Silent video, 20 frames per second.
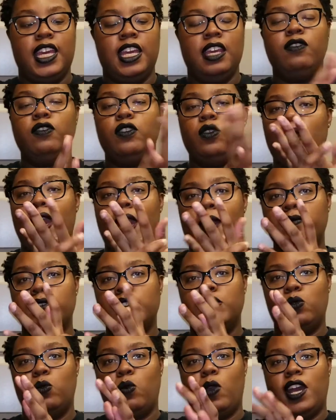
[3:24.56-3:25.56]
if you
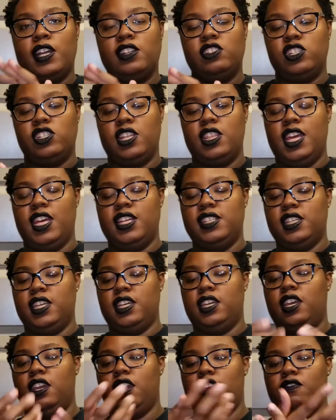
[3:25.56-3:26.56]
happen to watch that
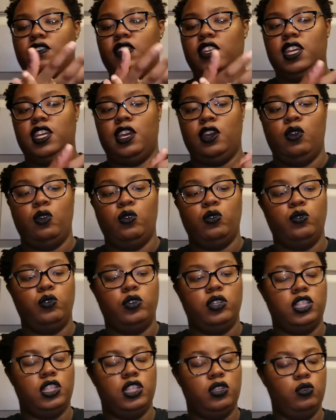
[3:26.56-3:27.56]
skincare video,
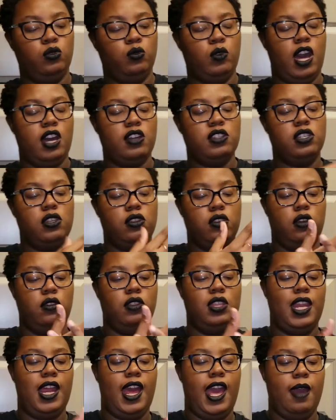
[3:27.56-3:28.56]
you also
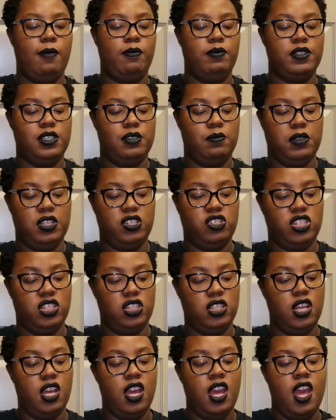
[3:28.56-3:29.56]
know that I happen to
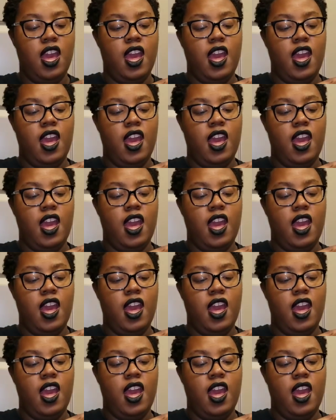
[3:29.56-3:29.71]
mention